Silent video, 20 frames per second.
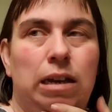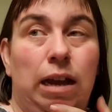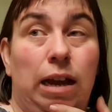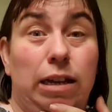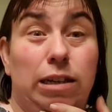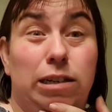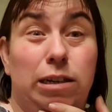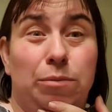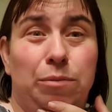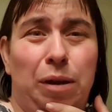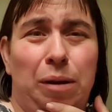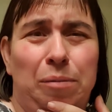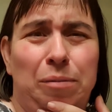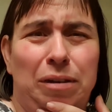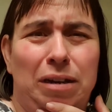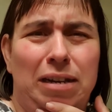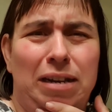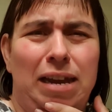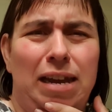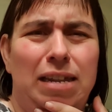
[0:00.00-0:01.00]
sometimes
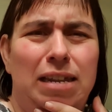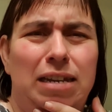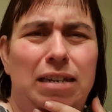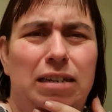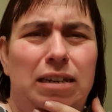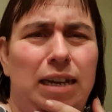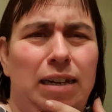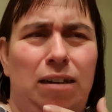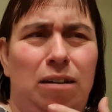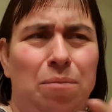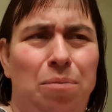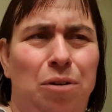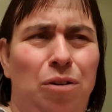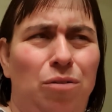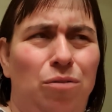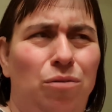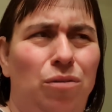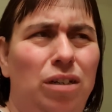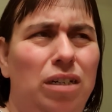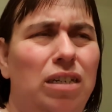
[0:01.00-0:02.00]
I get this, and I'm not
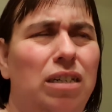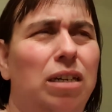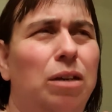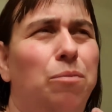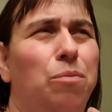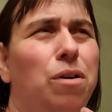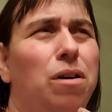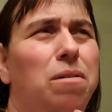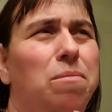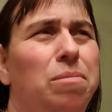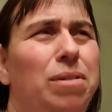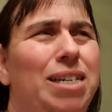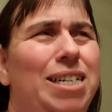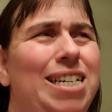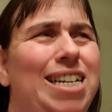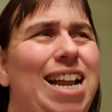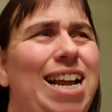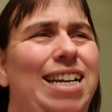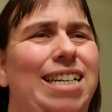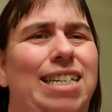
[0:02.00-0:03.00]
autistic, but I'm
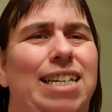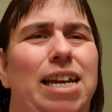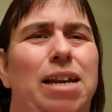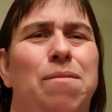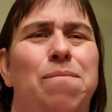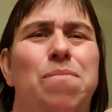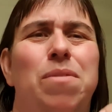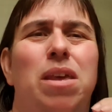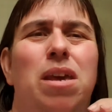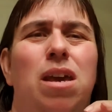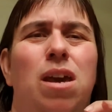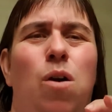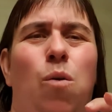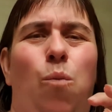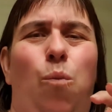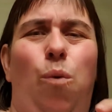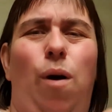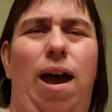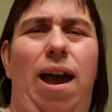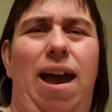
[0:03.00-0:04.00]
dyslexic,
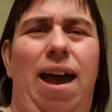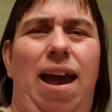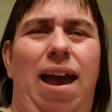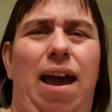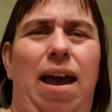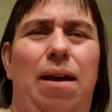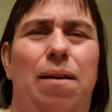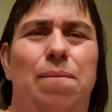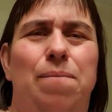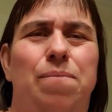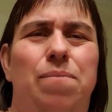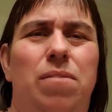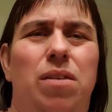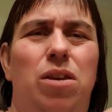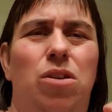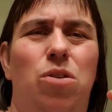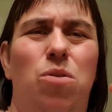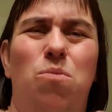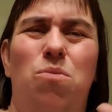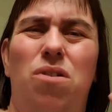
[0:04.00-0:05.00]
where
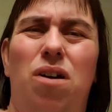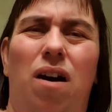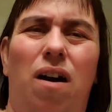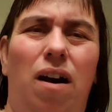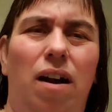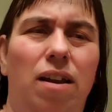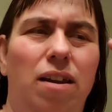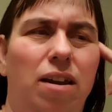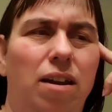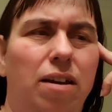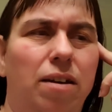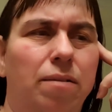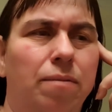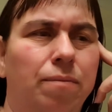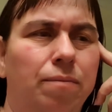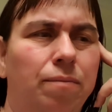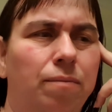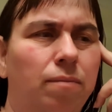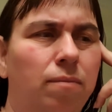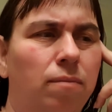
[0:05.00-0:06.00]
you kind of,
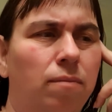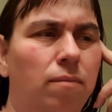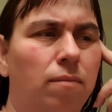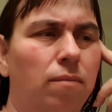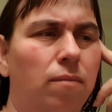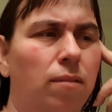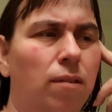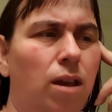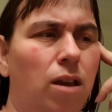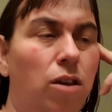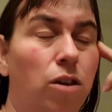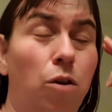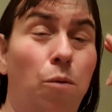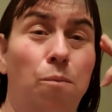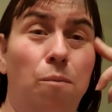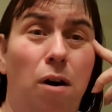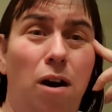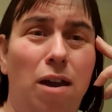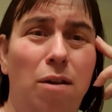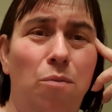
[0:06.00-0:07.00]
your
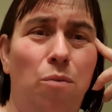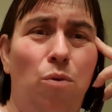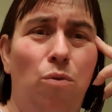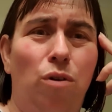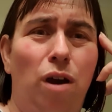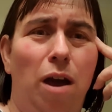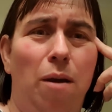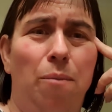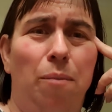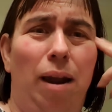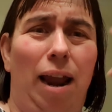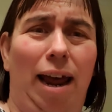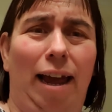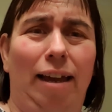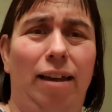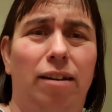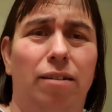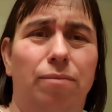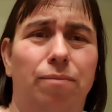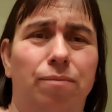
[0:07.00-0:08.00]
mind will go
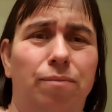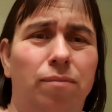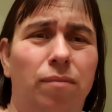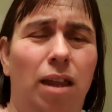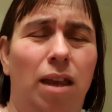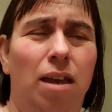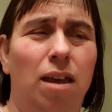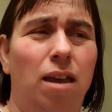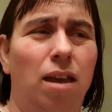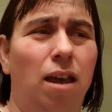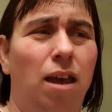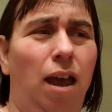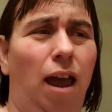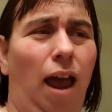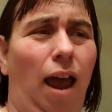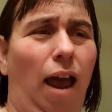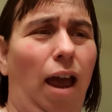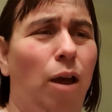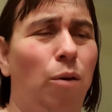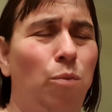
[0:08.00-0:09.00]
blank.
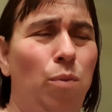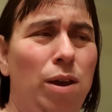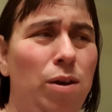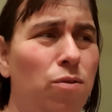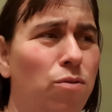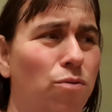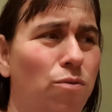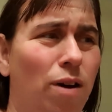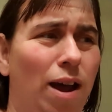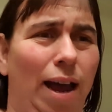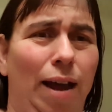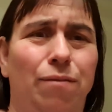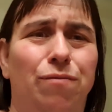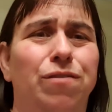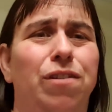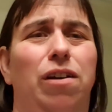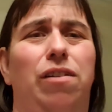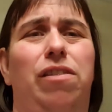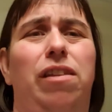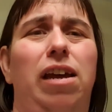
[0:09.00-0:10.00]
And we all have
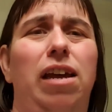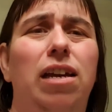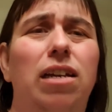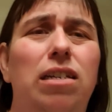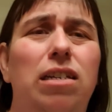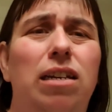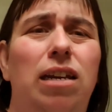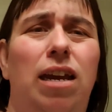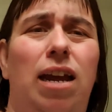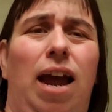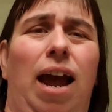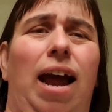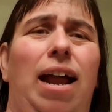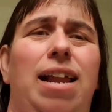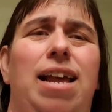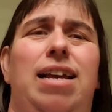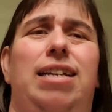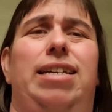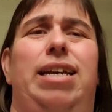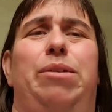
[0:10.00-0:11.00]
done this, and
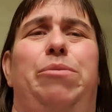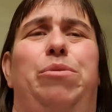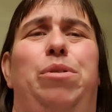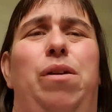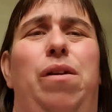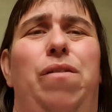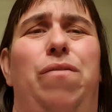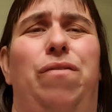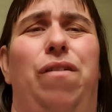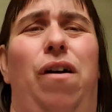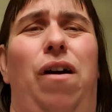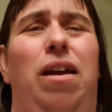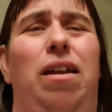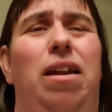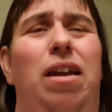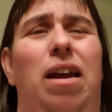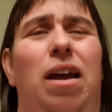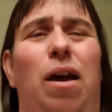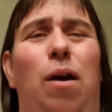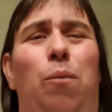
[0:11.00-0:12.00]
it's absolutely fine.
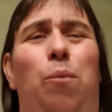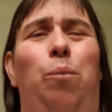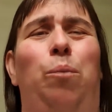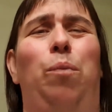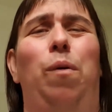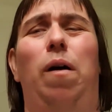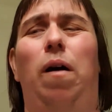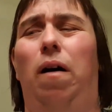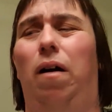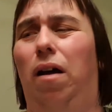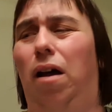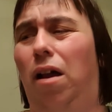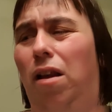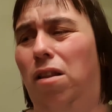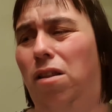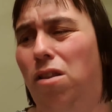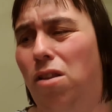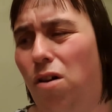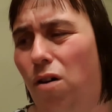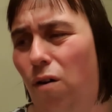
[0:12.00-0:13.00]
But a
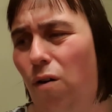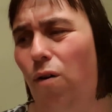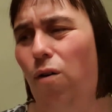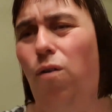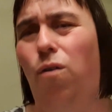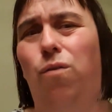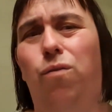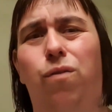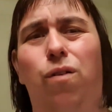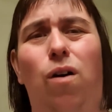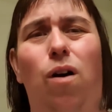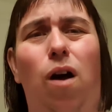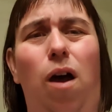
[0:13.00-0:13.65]
lot of